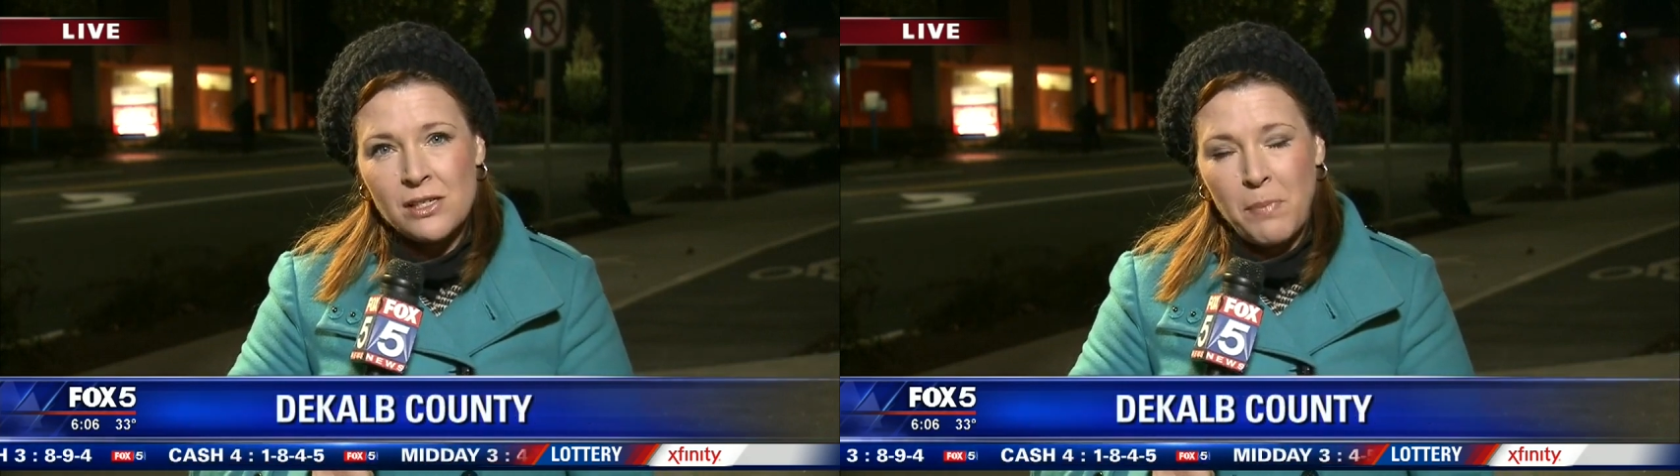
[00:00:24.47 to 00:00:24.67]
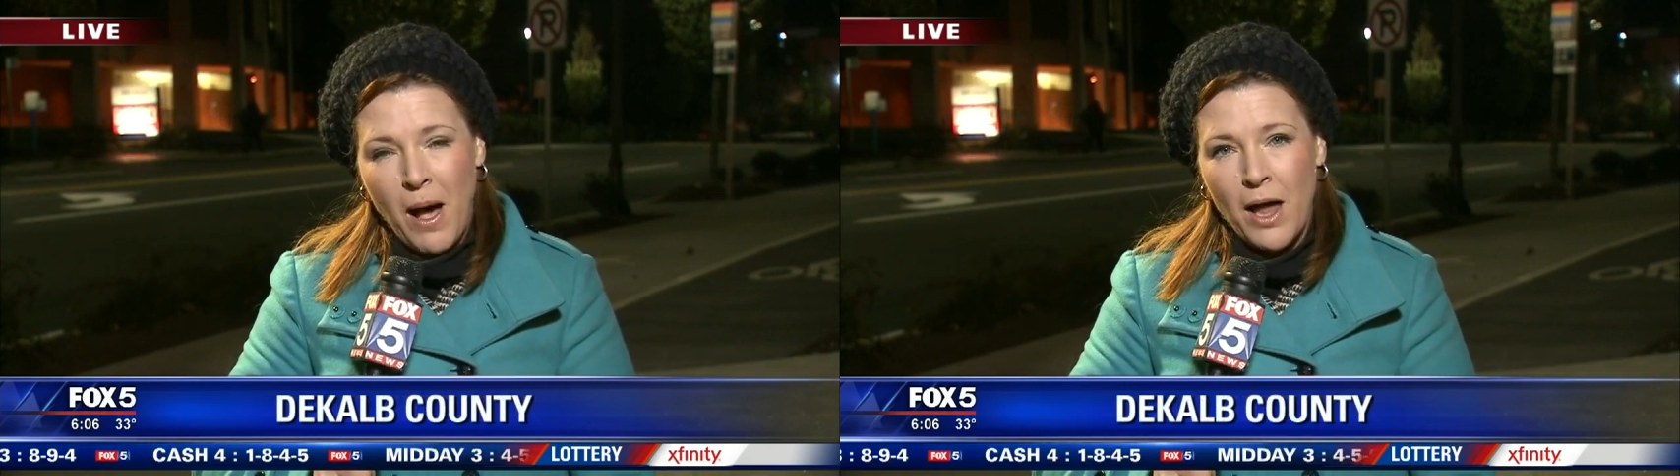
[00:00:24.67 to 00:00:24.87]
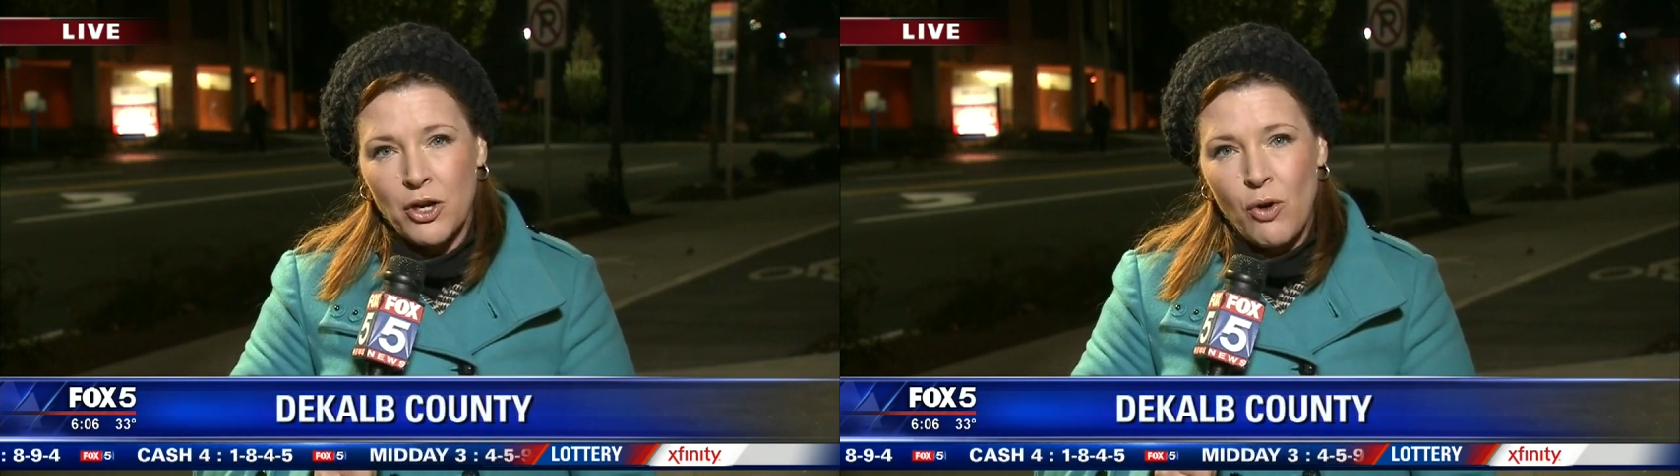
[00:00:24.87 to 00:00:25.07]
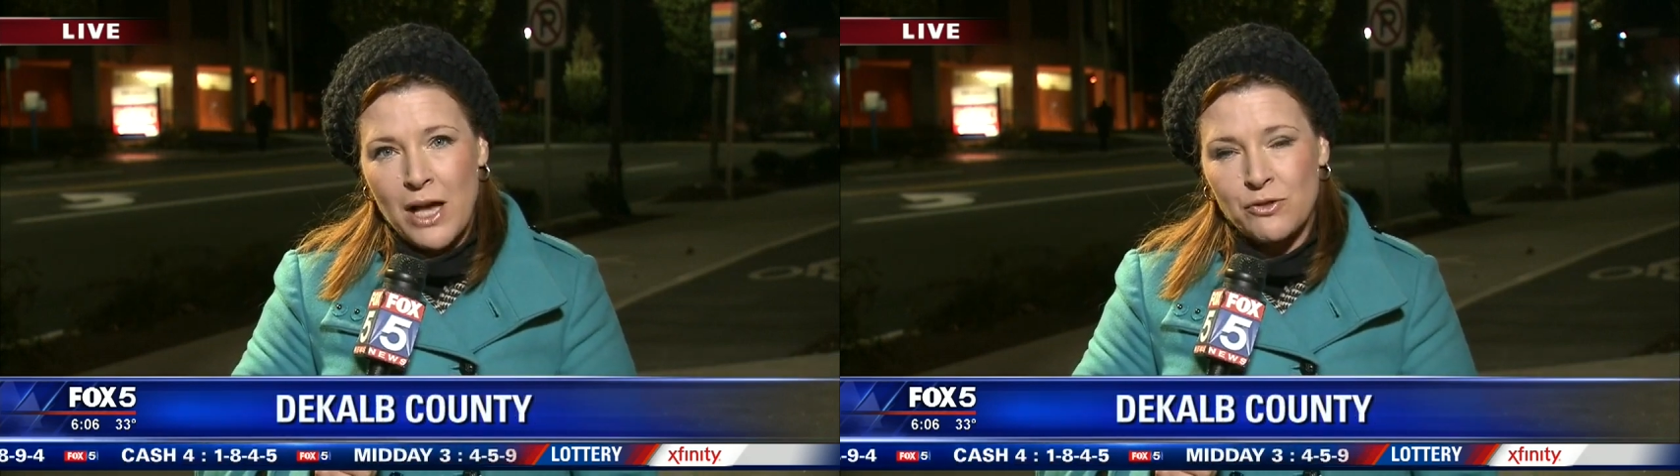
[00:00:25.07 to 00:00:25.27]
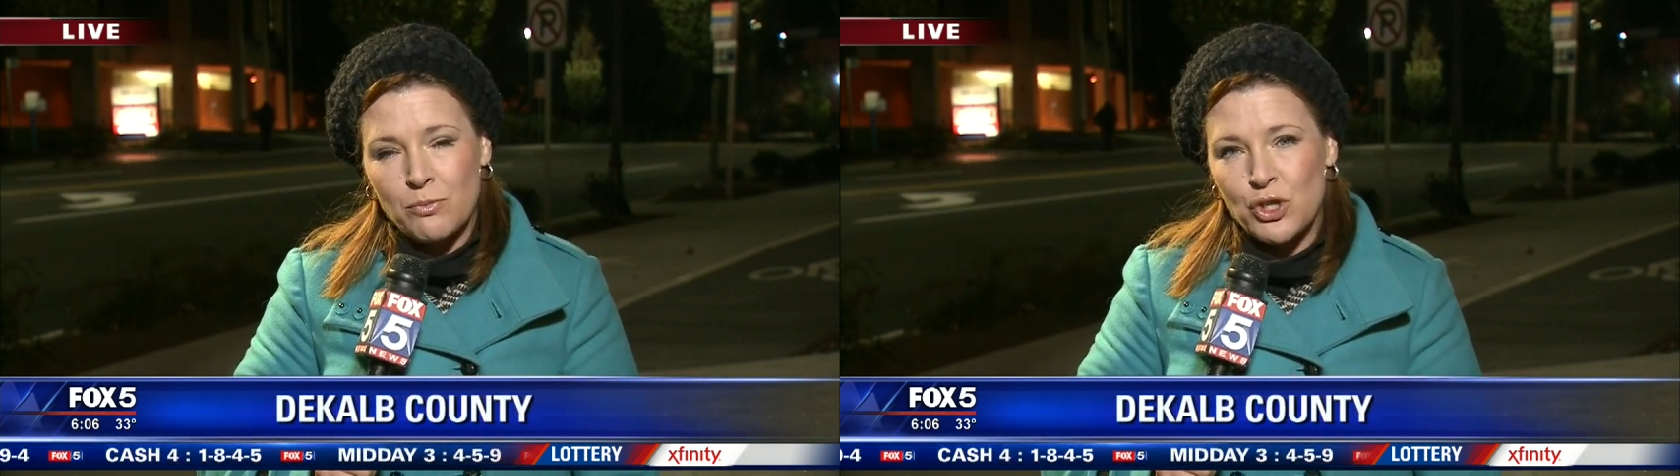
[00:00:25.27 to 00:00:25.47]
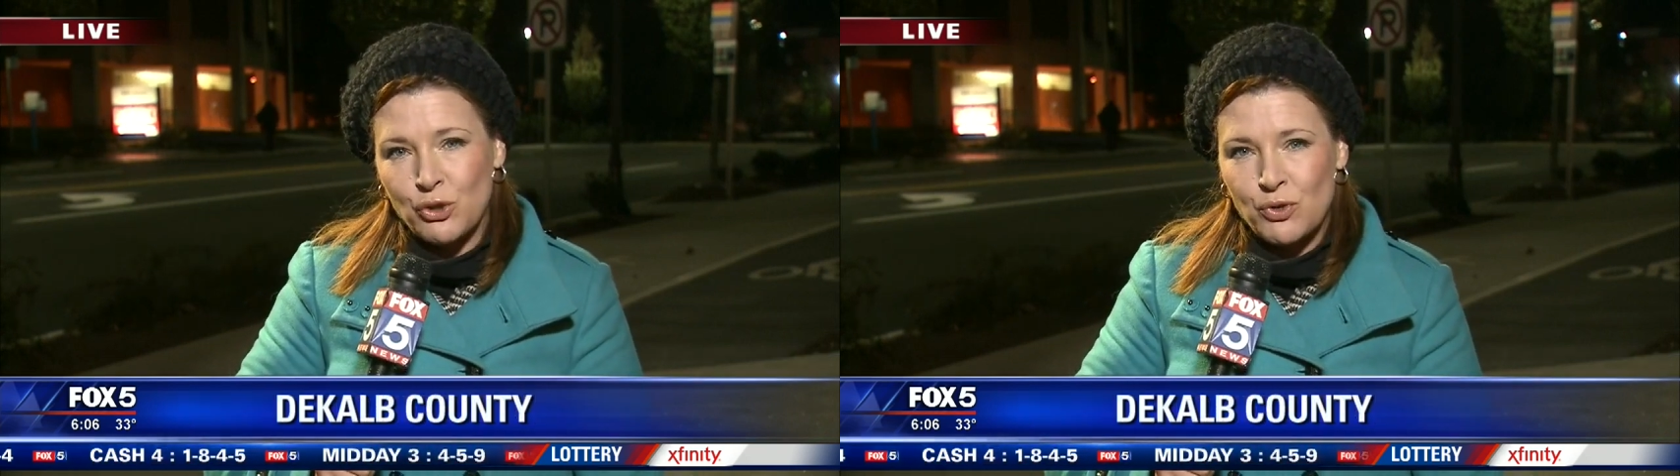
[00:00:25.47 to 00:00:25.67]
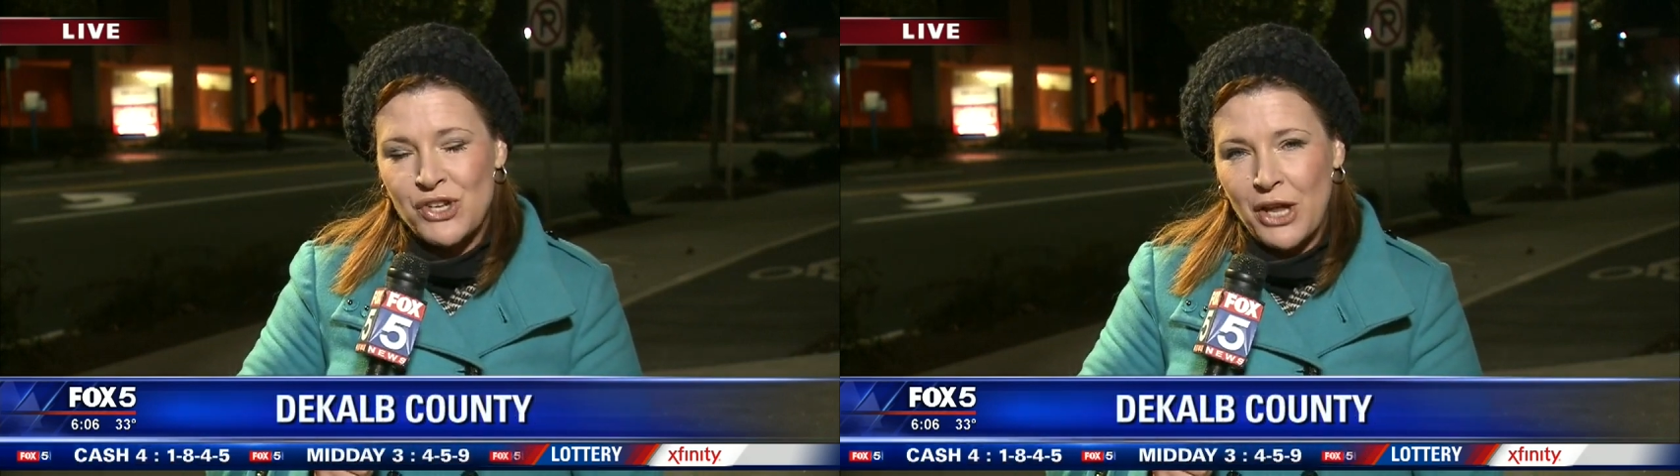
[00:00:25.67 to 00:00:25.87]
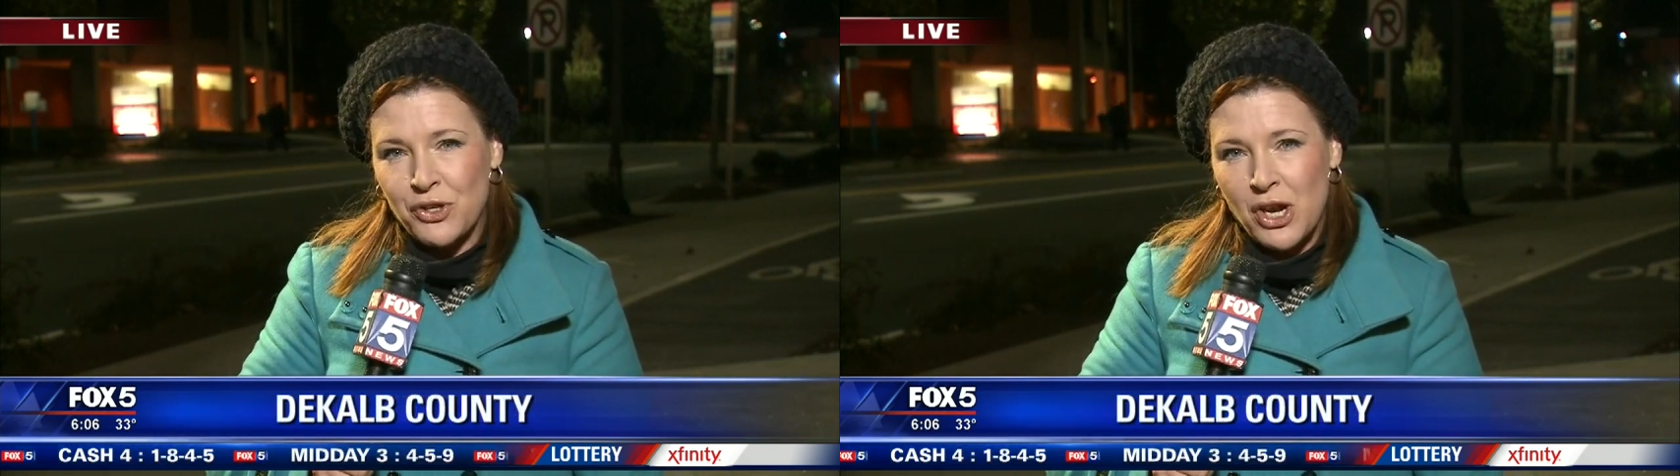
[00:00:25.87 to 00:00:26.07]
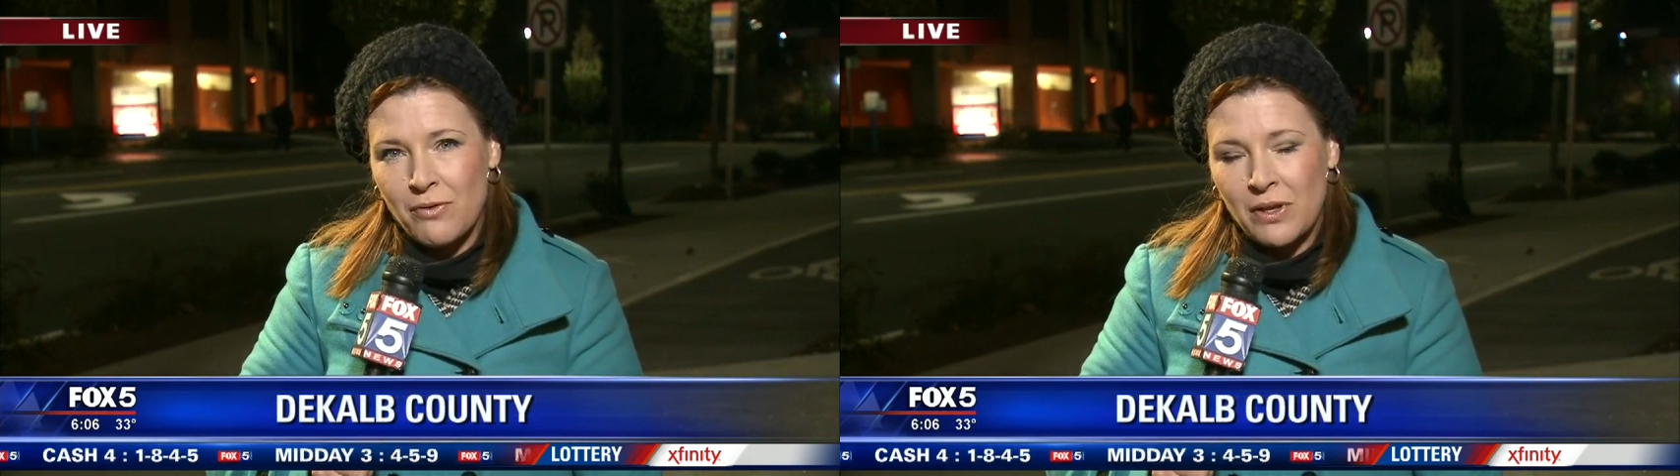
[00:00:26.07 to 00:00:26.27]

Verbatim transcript: spot across from Children's Healthcare